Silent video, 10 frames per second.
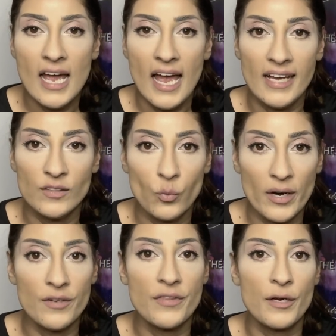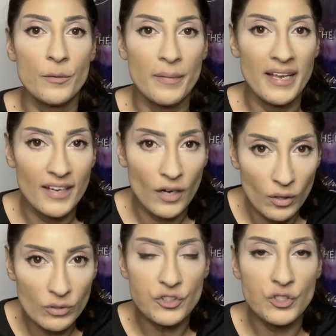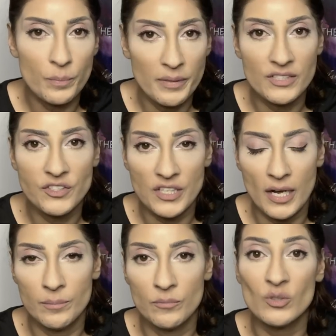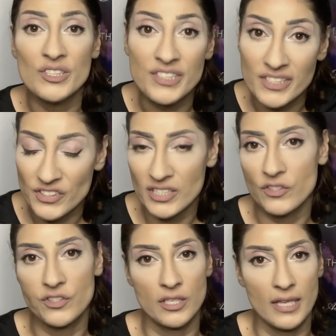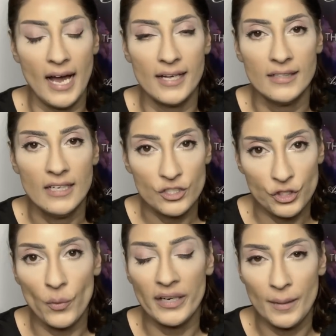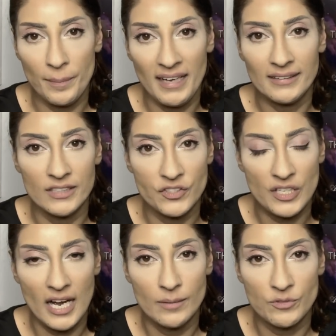and where there may also be some resistance to that showing up at this time.